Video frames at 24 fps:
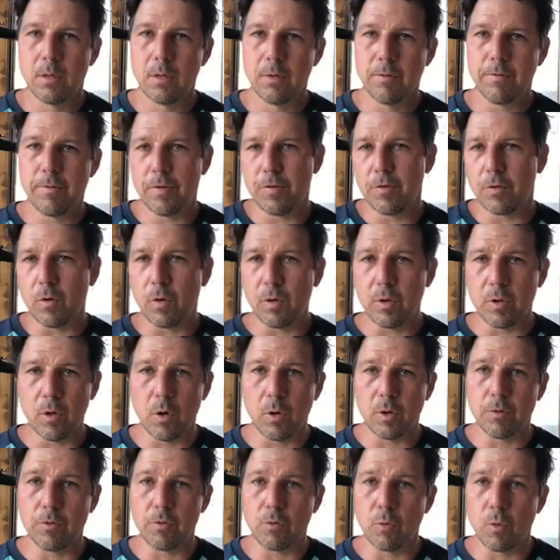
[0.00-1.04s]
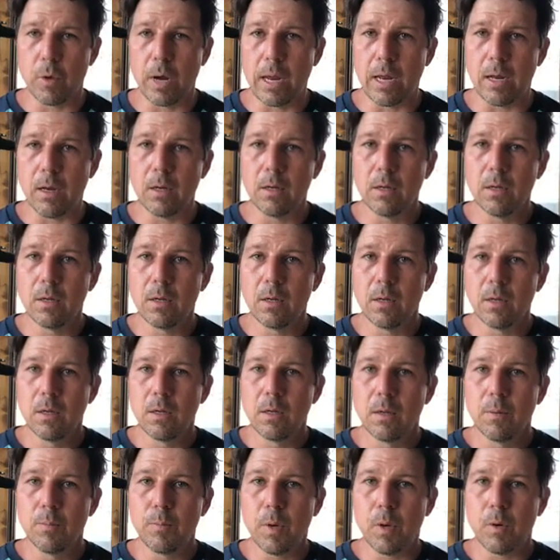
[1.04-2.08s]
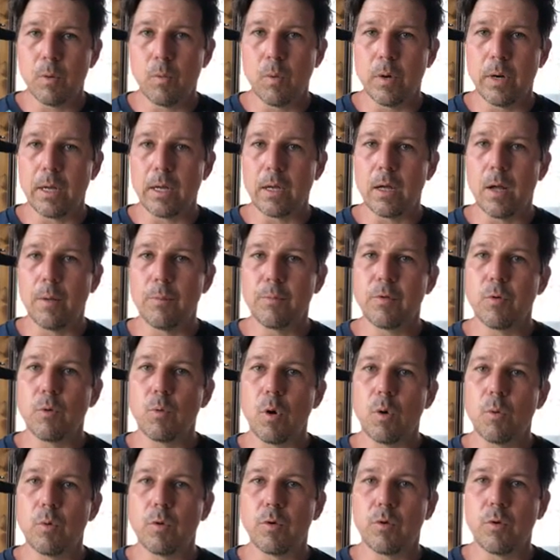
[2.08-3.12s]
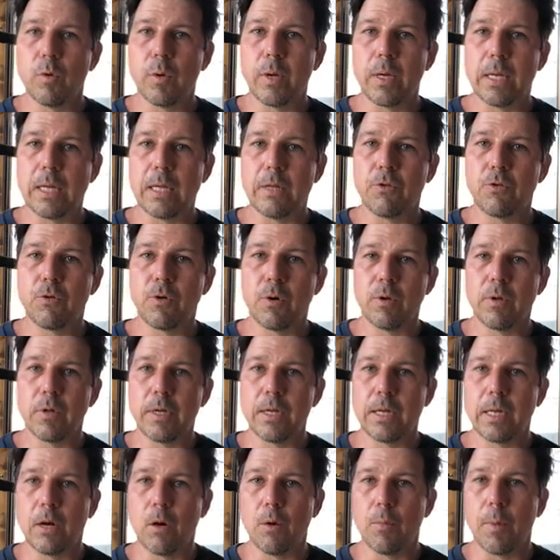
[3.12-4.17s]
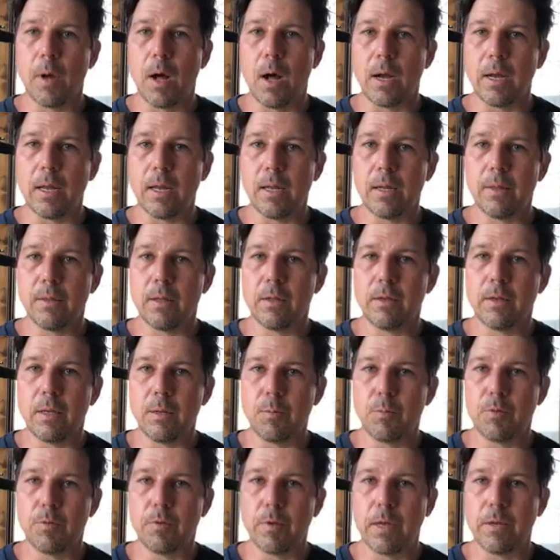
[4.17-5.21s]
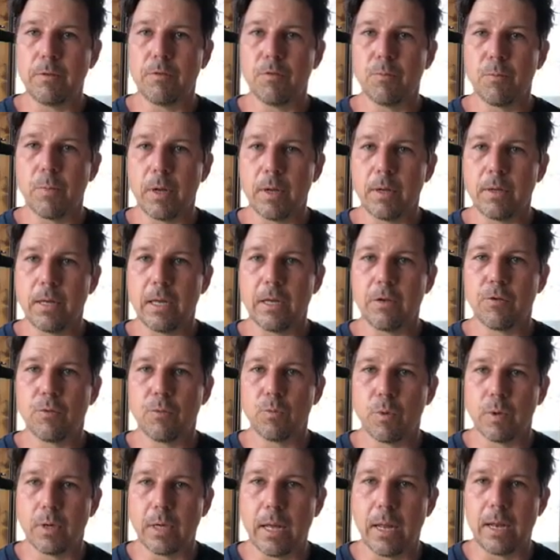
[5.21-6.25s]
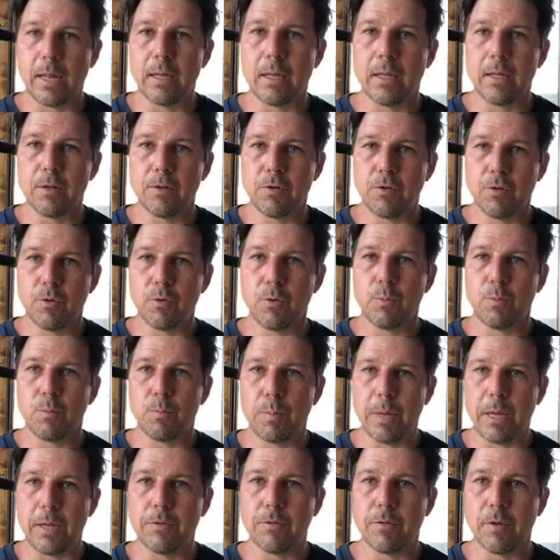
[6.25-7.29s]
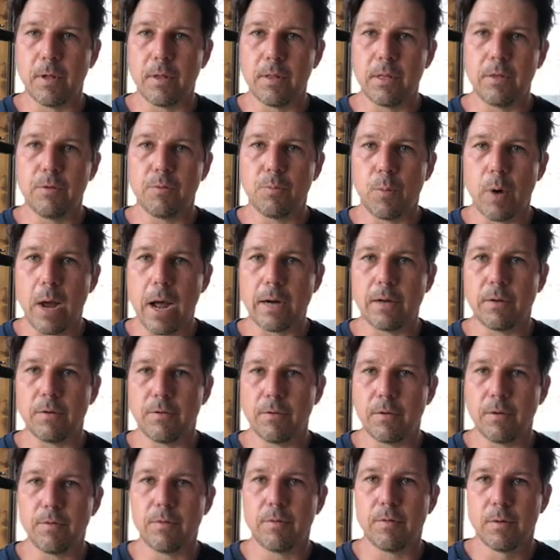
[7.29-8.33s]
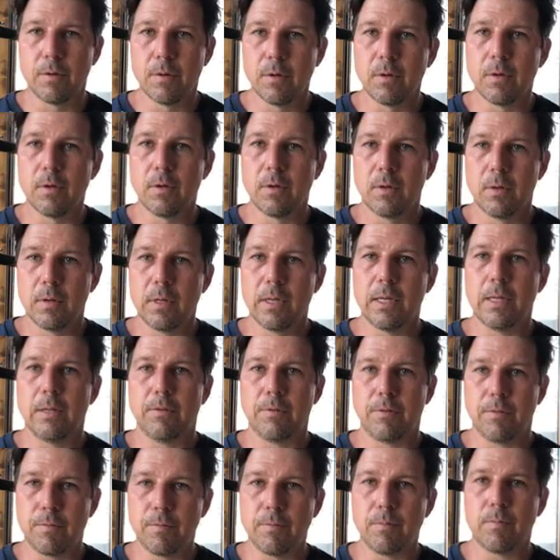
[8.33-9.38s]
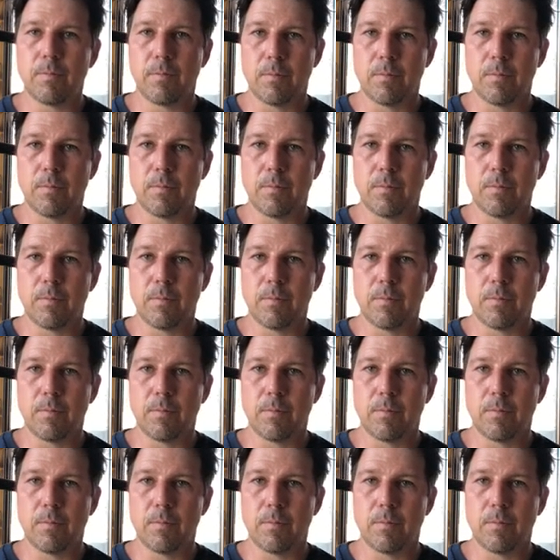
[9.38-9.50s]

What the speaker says: Physical yoga is great, but when it comes to what we're doing internally in our body and the deep states of meditation we're getting into based on these practices, this